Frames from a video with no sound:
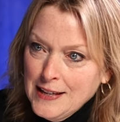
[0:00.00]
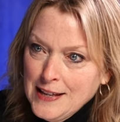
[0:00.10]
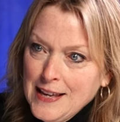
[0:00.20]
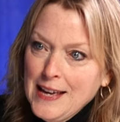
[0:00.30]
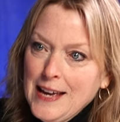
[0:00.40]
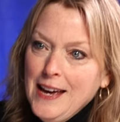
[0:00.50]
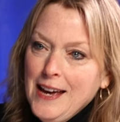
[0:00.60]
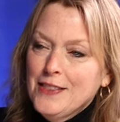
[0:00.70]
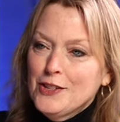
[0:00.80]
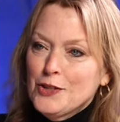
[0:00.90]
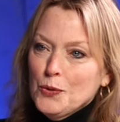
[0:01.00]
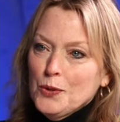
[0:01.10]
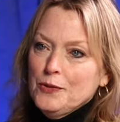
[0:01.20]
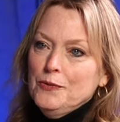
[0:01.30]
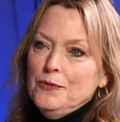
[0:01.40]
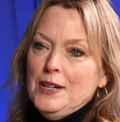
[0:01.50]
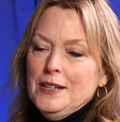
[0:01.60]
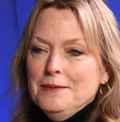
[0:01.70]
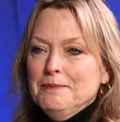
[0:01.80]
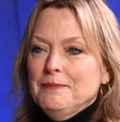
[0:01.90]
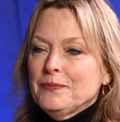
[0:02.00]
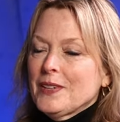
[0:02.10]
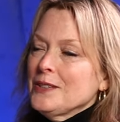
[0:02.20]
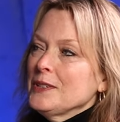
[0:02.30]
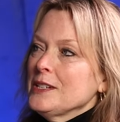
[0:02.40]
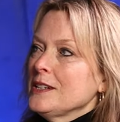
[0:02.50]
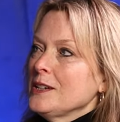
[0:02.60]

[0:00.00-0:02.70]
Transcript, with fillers: yeah. and the sort of, um, I don't want to say